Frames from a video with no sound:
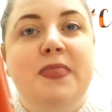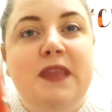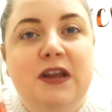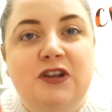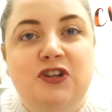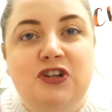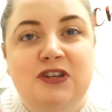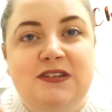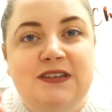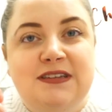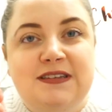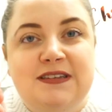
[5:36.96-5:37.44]

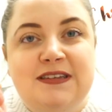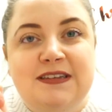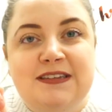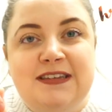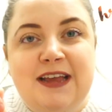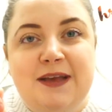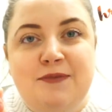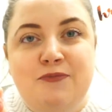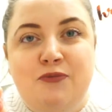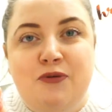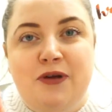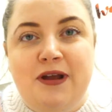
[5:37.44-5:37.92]
just has the
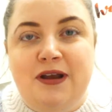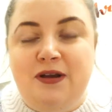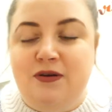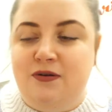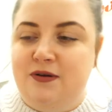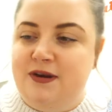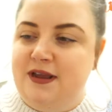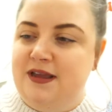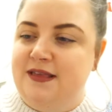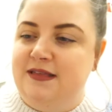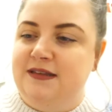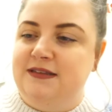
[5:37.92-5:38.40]
same print
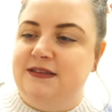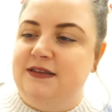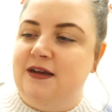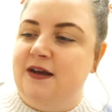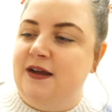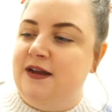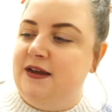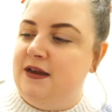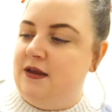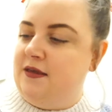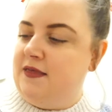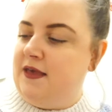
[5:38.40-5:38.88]
on either
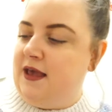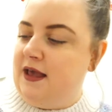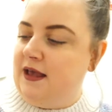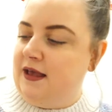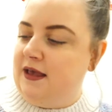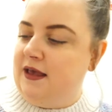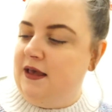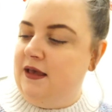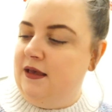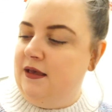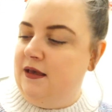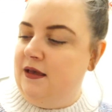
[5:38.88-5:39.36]
side, I
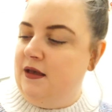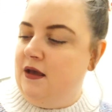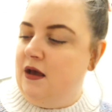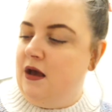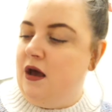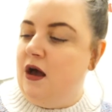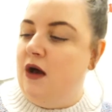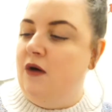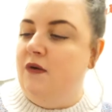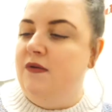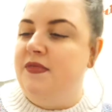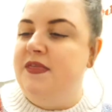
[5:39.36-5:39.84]
think.
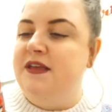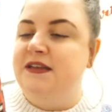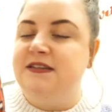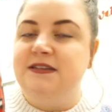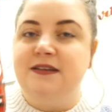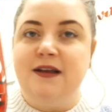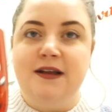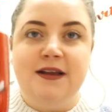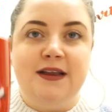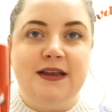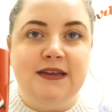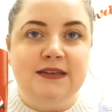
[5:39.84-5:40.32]
Oh, on this
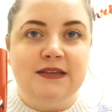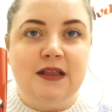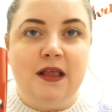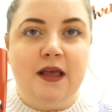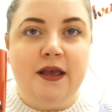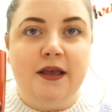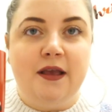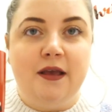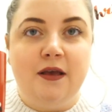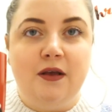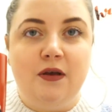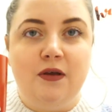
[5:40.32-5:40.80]
side, he's
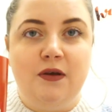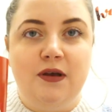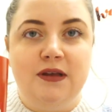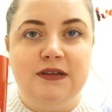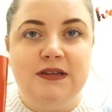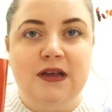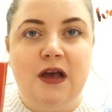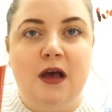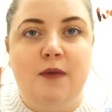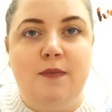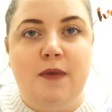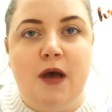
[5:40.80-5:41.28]
like got his
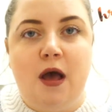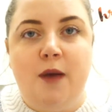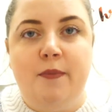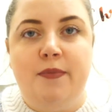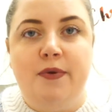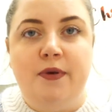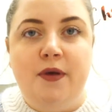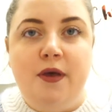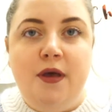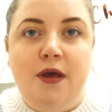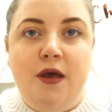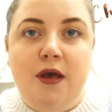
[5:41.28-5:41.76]
arm up,
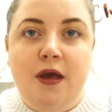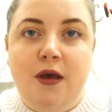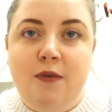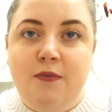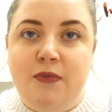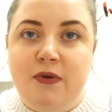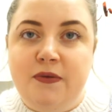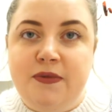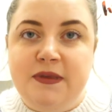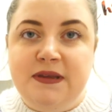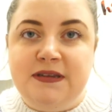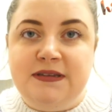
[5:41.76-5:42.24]

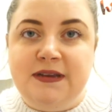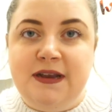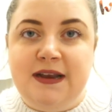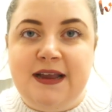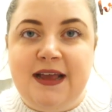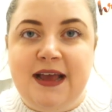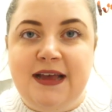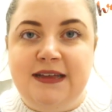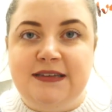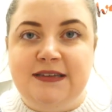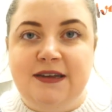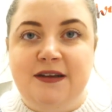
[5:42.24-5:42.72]
but on this side,
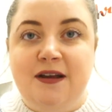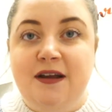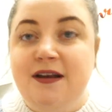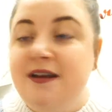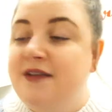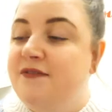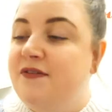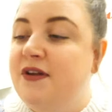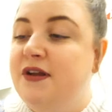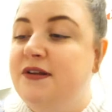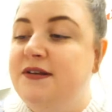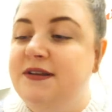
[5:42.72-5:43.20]
he hasn't. I
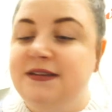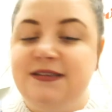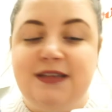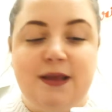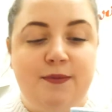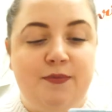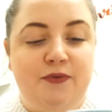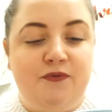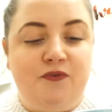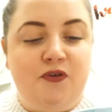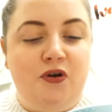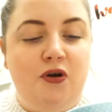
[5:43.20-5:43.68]
never noticed
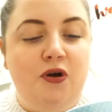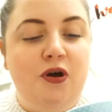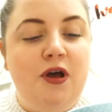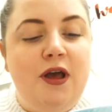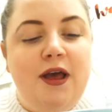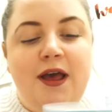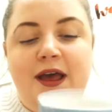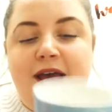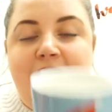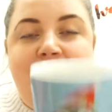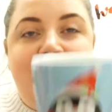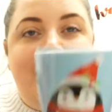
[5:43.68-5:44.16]
that before.
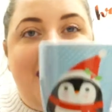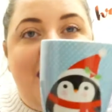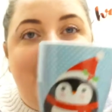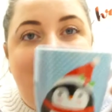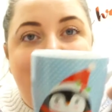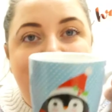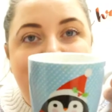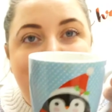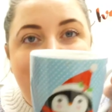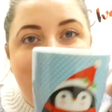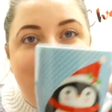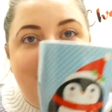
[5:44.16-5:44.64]

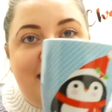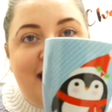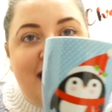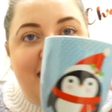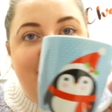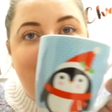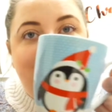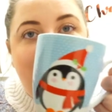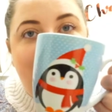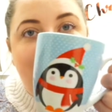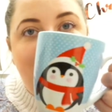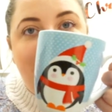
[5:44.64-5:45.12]
But
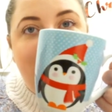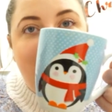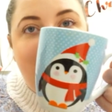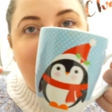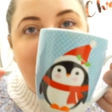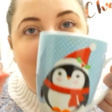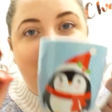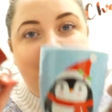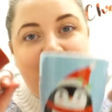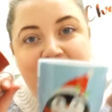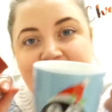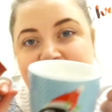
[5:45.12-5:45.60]
yeah, I really
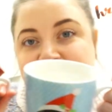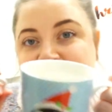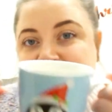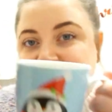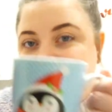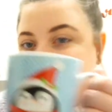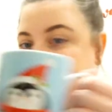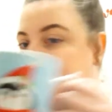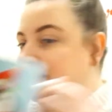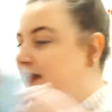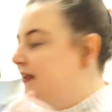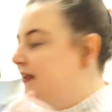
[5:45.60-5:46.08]
like
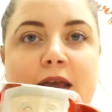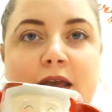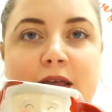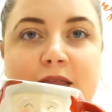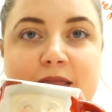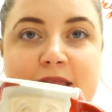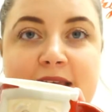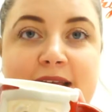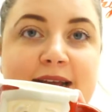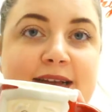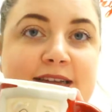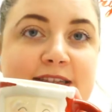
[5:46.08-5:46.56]
these.
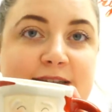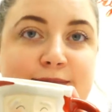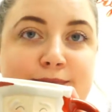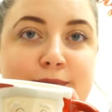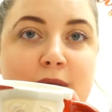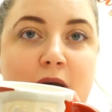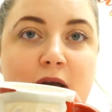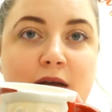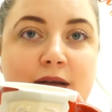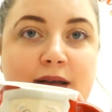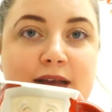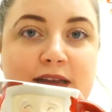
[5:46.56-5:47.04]
This
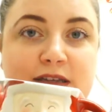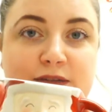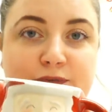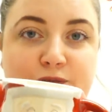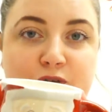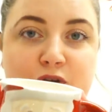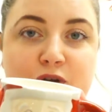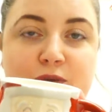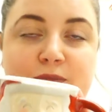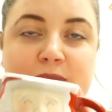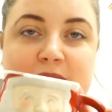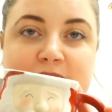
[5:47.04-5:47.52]
mug is
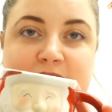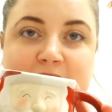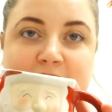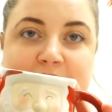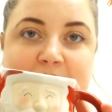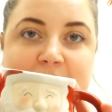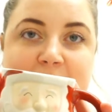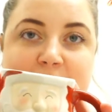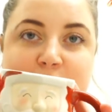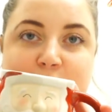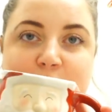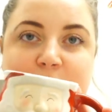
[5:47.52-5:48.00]
from
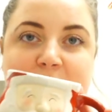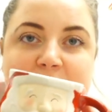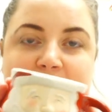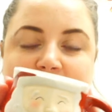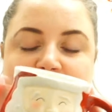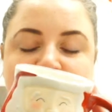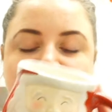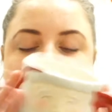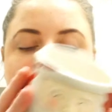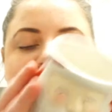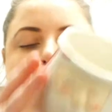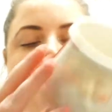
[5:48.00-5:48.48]
Dunelm and
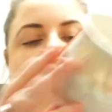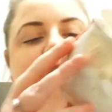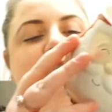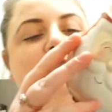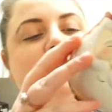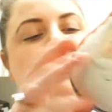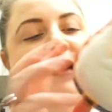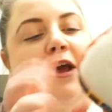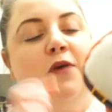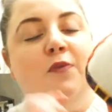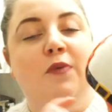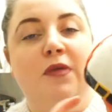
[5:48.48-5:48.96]
actually says
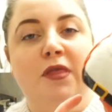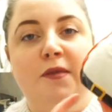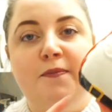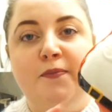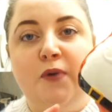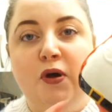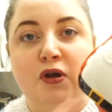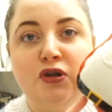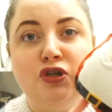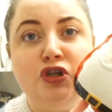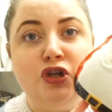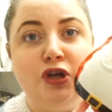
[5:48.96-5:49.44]
Dunelm on the
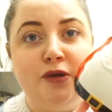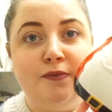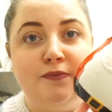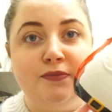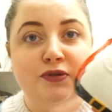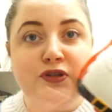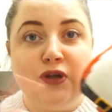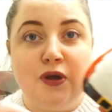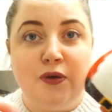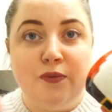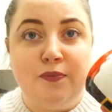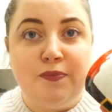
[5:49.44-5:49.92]
bottom,
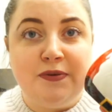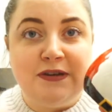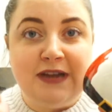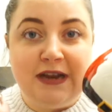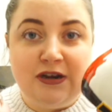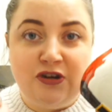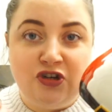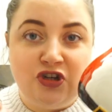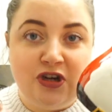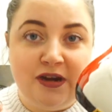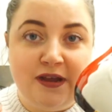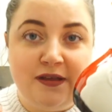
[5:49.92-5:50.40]
so
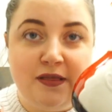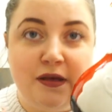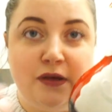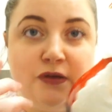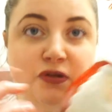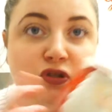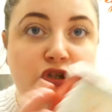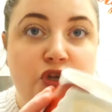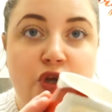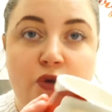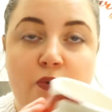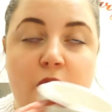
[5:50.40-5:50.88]
potentially
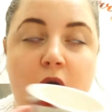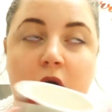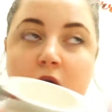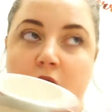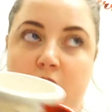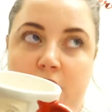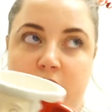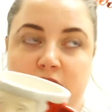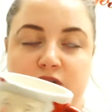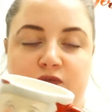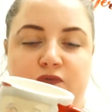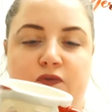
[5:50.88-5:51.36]
those two
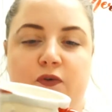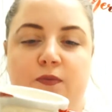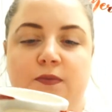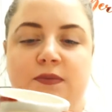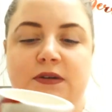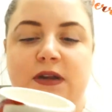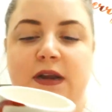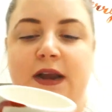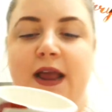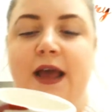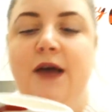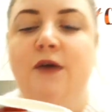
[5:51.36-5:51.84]
aren't from
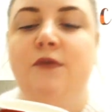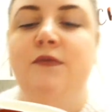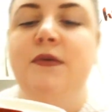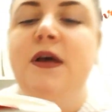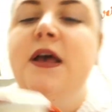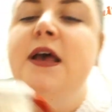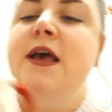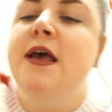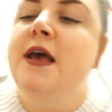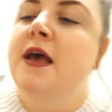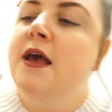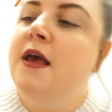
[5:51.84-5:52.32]
Dunelm.
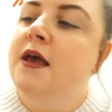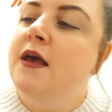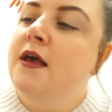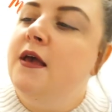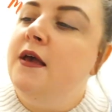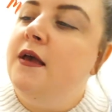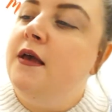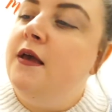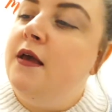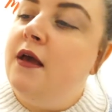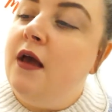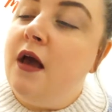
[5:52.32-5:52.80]

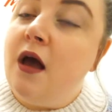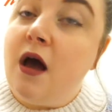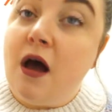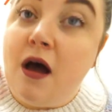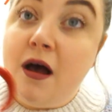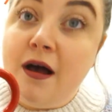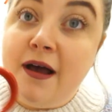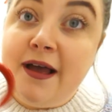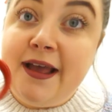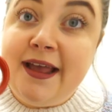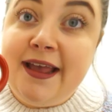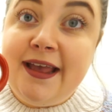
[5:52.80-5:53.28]

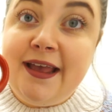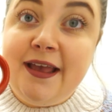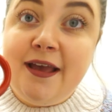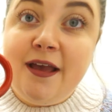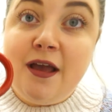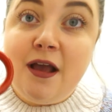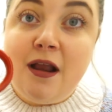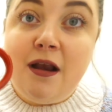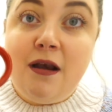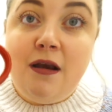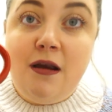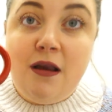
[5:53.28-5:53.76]
I
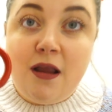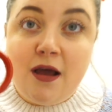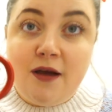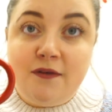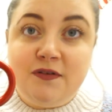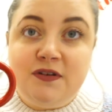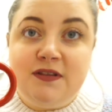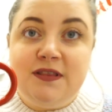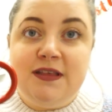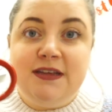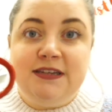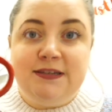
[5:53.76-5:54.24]

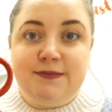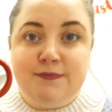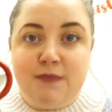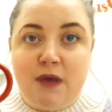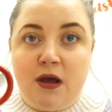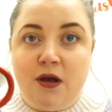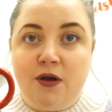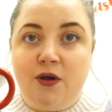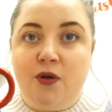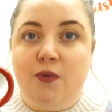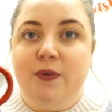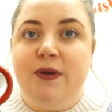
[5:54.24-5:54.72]
loved this
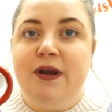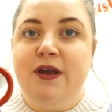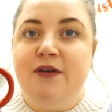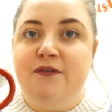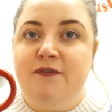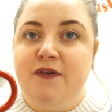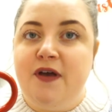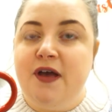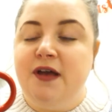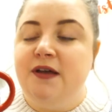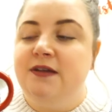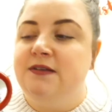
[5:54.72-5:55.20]
mug when I
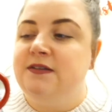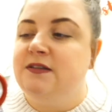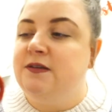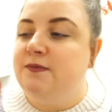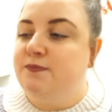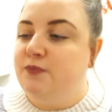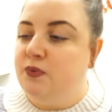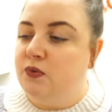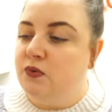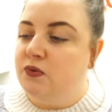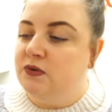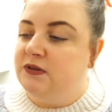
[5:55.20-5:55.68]

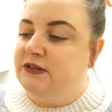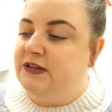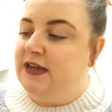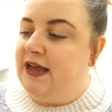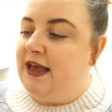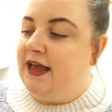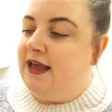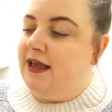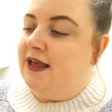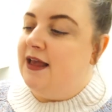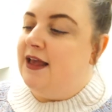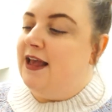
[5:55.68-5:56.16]
first bought
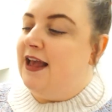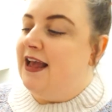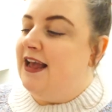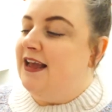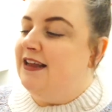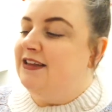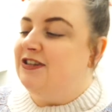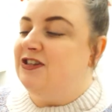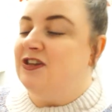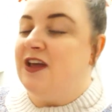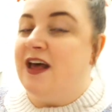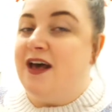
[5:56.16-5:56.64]
it.
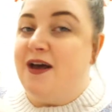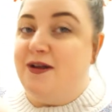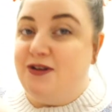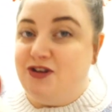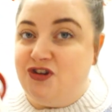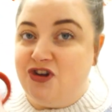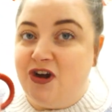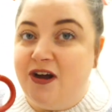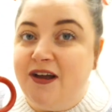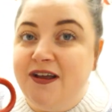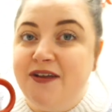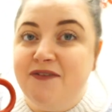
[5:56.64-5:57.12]
It's a
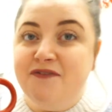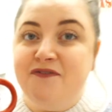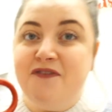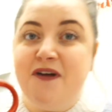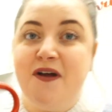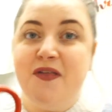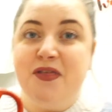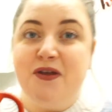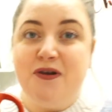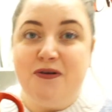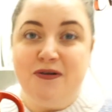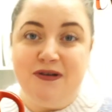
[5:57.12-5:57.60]
giant
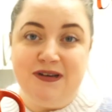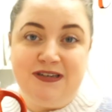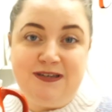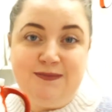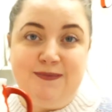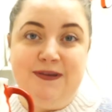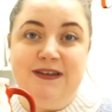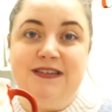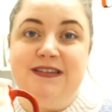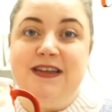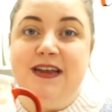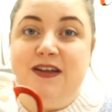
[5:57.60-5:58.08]
Father
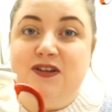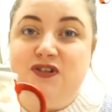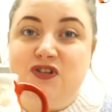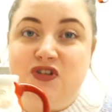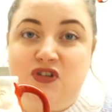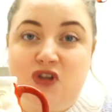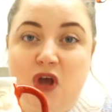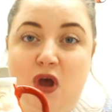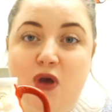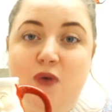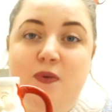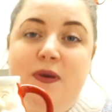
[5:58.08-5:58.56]
Christmas. It's
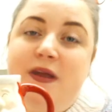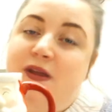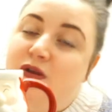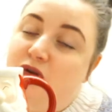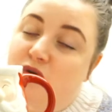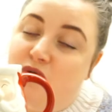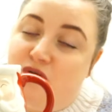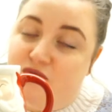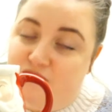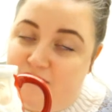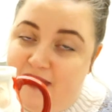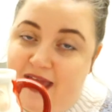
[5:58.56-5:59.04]
so in
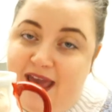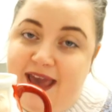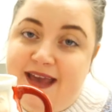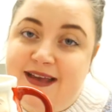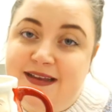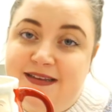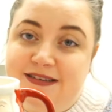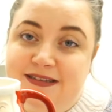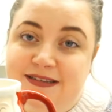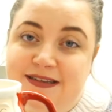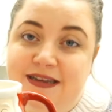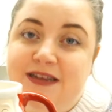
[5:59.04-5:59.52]
your
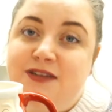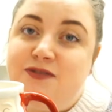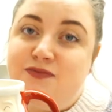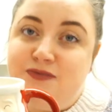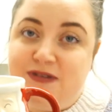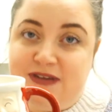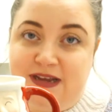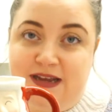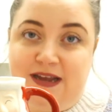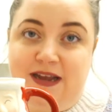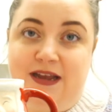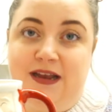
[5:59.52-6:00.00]
face. It's
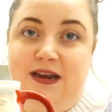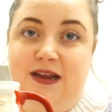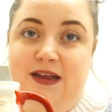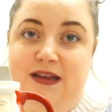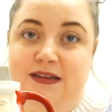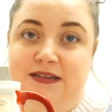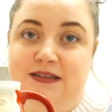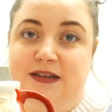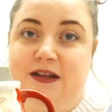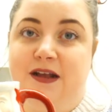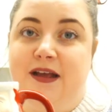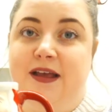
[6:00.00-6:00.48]

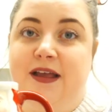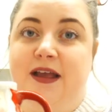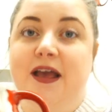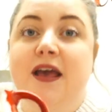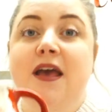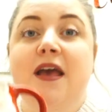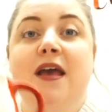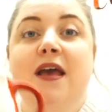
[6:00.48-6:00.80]
ridiculous. Like,